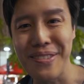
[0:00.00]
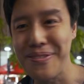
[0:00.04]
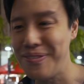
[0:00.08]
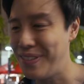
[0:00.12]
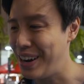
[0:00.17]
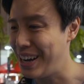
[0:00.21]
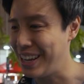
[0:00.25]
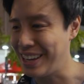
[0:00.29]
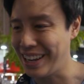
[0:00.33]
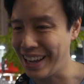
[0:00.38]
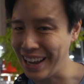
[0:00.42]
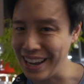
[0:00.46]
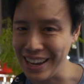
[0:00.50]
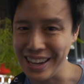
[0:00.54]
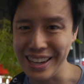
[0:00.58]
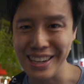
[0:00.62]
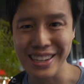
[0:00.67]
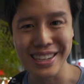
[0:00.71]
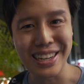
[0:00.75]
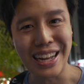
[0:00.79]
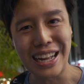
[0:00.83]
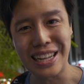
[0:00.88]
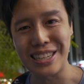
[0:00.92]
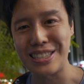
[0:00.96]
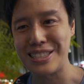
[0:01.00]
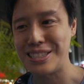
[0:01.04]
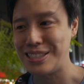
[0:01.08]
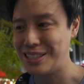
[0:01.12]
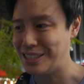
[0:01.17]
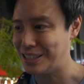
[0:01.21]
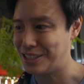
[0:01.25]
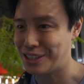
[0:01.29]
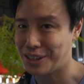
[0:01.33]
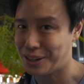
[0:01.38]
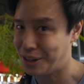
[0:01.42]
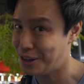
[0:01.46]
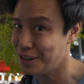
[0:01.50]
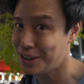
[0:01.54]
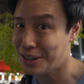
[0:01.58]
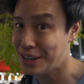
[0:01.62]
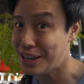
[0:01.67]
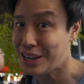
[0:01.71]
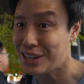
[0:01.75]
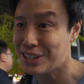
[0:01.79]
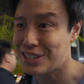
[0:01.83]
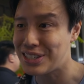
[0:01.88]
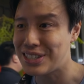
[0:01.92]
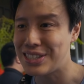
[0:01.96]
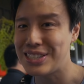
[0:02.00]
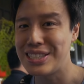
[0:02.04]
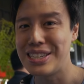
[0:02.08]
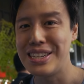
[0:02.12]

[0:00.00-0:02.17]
but hey, it's a good dish,